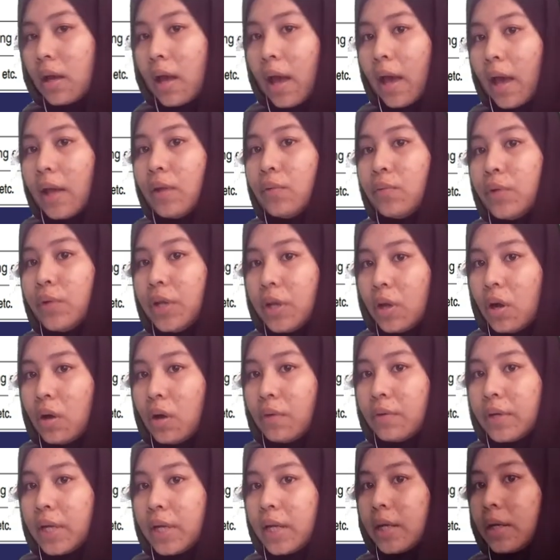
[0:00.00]
and we
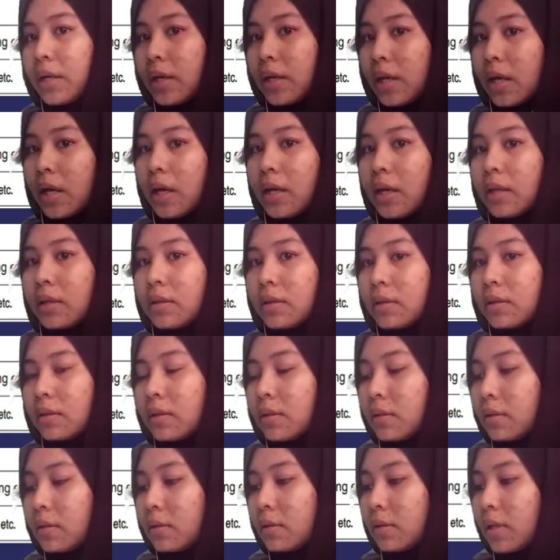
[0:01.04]
know that
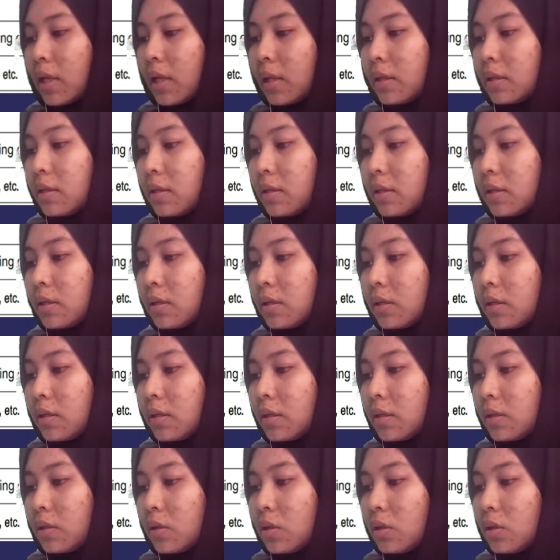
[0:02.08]

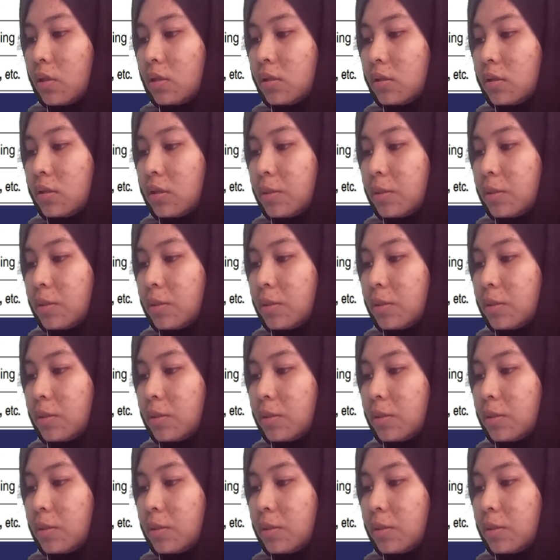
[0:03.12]
the note